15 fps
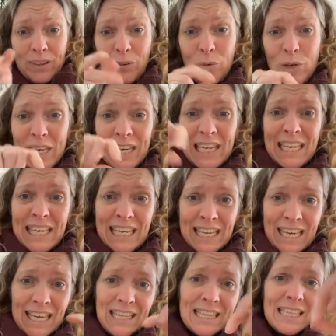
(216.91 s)
You're
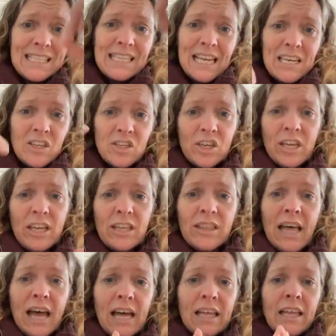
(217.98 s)
leaking this energy,
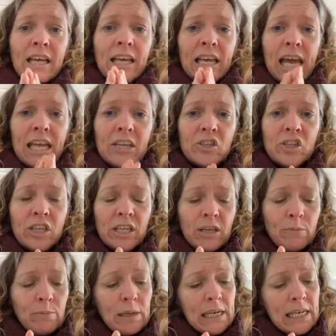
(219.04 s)
and that energy
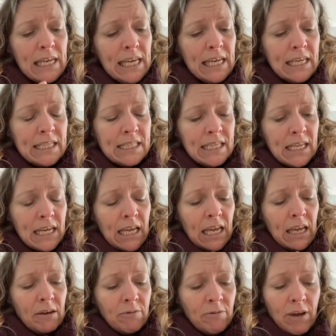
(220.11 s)
can be leaked
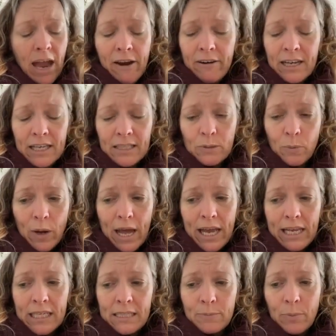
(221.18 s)
in various
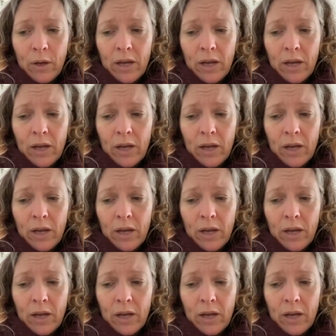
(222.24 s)
ways.